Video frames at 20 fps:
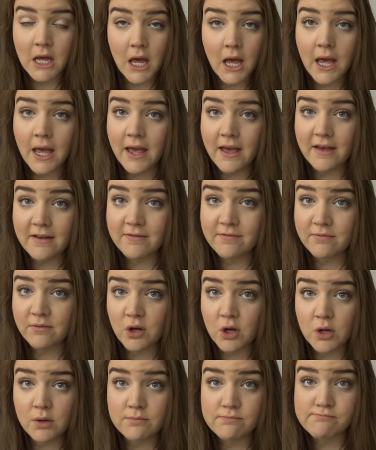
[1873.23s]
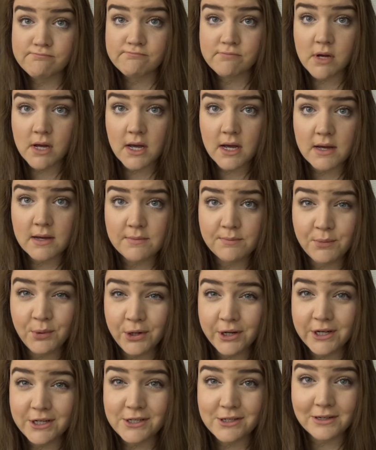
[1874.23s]
I have
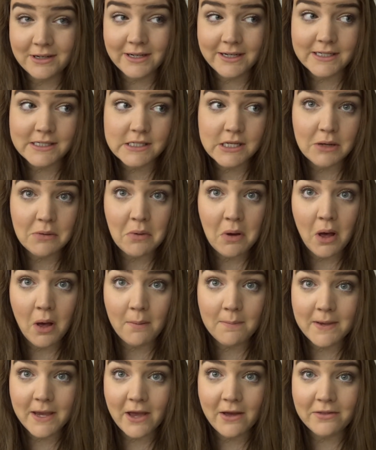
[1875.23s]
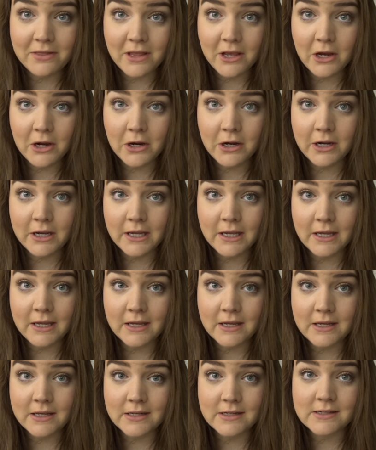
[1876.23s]
morning duty, so I'll be out there,
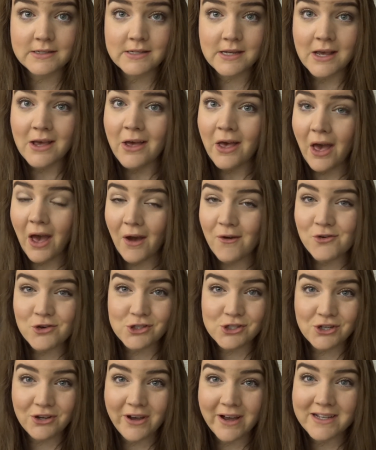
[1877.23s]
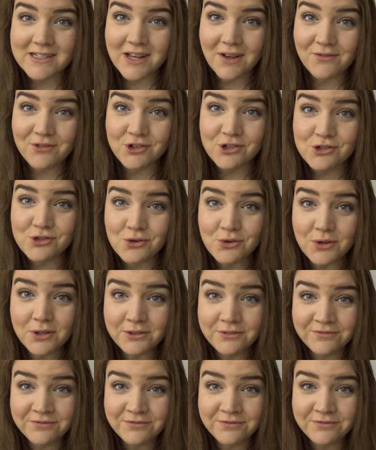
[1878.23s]
and I will see you guys after school.